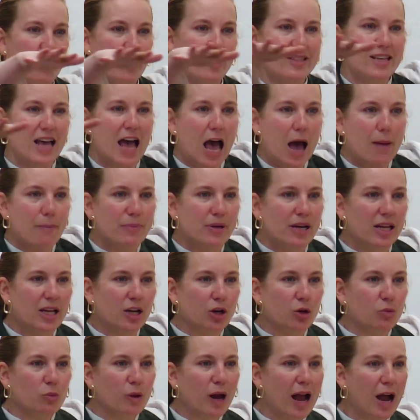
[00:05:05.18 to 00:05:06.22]
what's happening
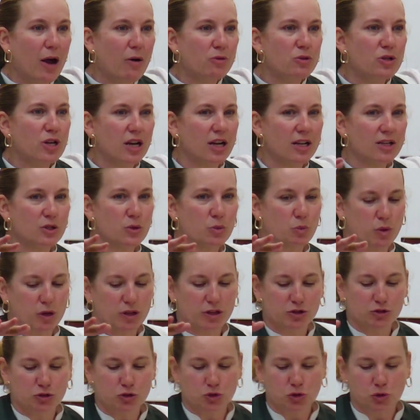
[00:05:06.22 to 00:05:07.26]
around us
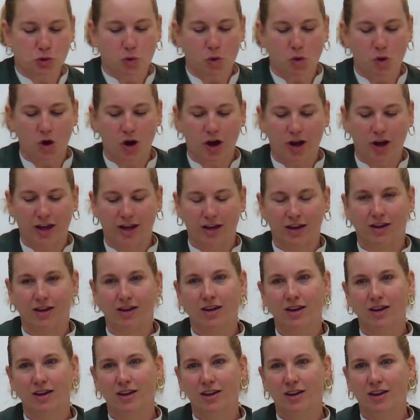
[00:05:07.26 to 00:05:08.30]
with joy,
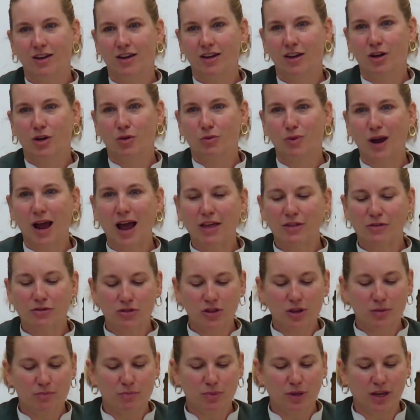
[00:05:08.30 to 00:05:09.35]
rather
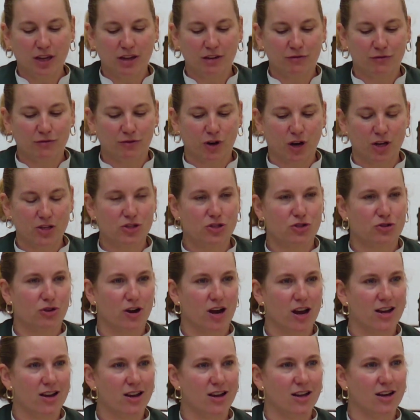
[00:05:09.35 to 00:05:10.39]
than being
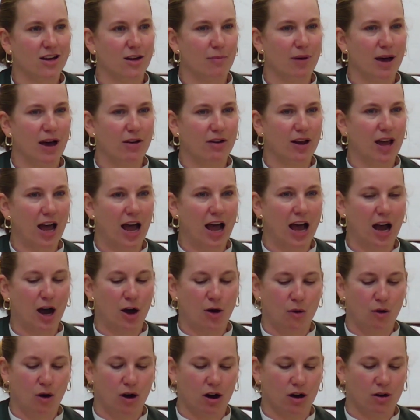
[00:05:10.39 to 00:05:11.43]
frustrated about
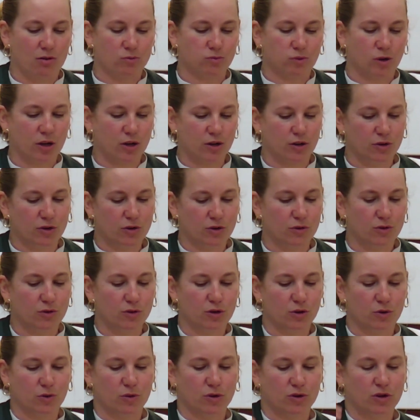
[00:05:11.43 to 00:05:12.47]
how our road
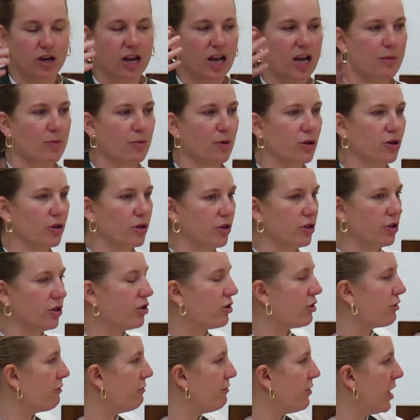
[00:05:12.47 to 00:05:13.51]
or neighborhood
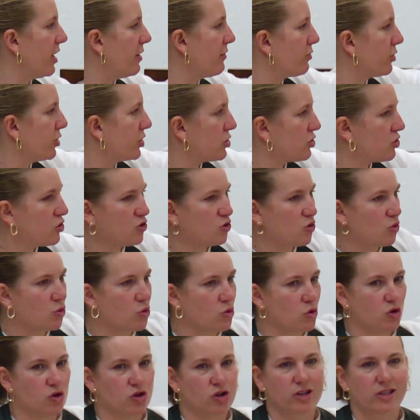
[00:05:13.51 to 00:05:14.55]
or favorite
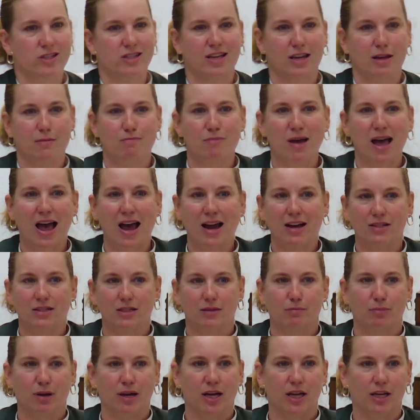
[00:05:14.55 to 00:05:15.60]
store is
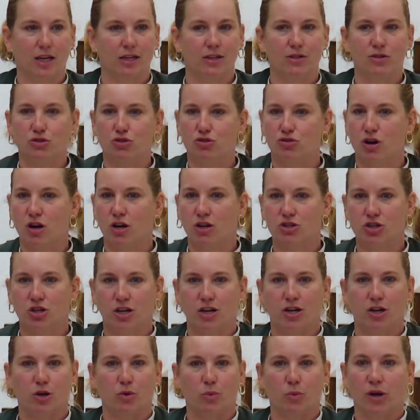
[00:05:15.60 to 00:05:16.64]
impacted by
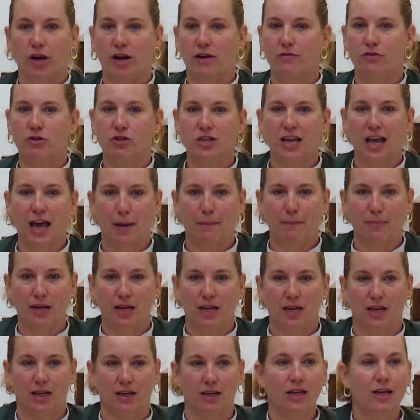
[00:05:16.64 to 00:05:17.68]
construction or whatever's
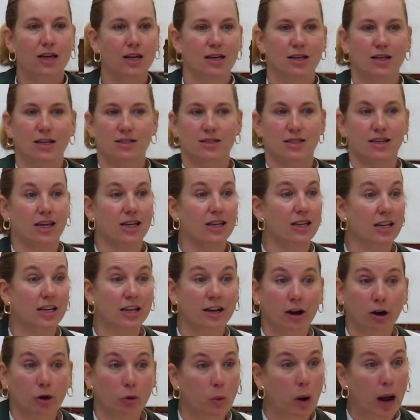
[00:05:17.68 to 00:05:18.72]
happening that's getting in
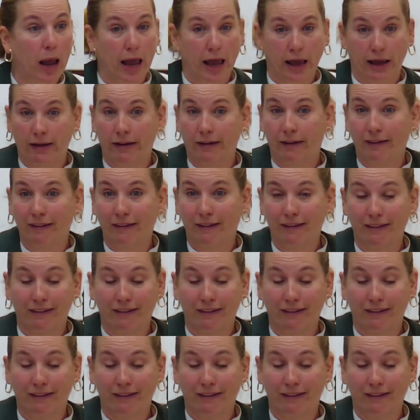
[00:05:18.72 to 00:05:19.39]
our way.